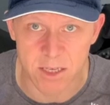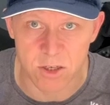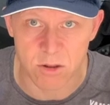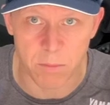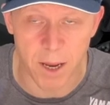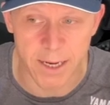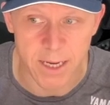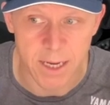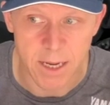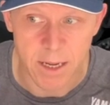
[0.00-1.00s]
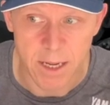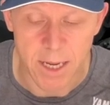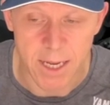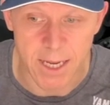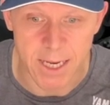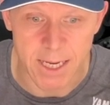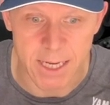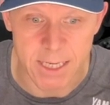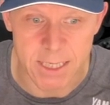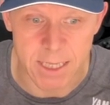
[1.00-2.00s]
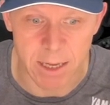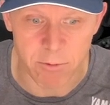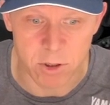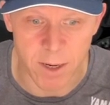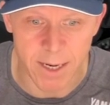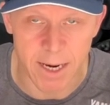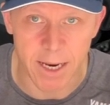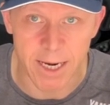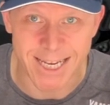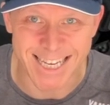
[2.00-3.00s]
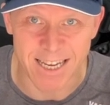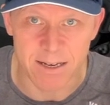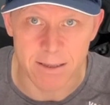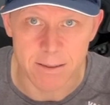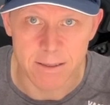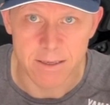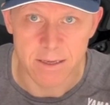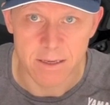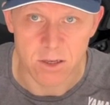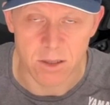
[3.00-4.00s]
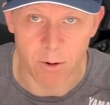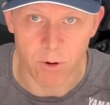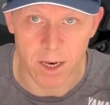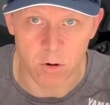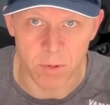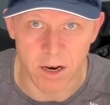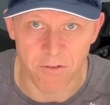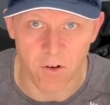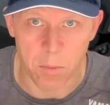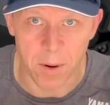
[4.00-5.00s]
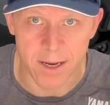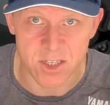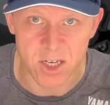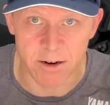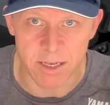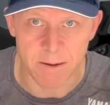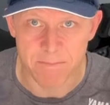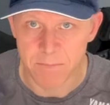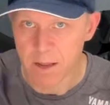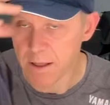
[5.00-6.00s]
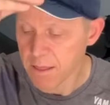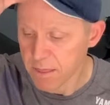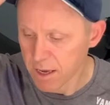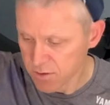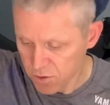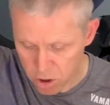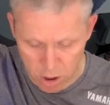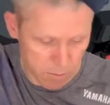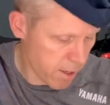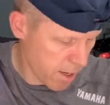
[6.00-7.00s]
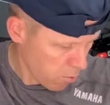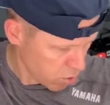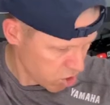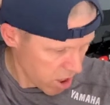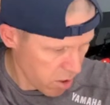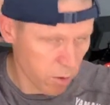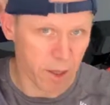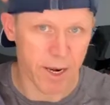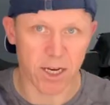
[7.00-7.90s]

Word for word: else on the bike. And then we'll do it again in a year. So that will end up being a four part series. Thanks for joining me. We'll see you on the